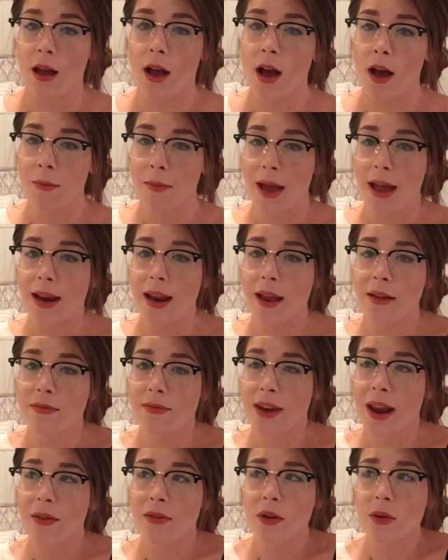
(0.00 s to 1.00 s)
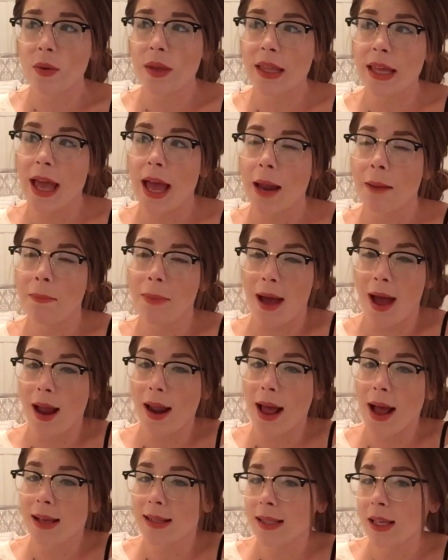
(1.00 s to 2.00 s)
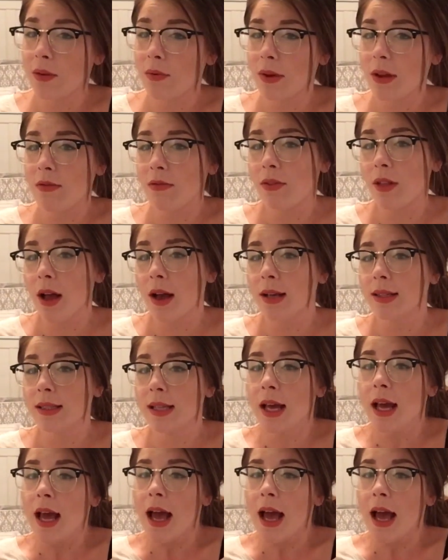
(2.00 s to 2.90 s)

and I've never really had bad acid reflux.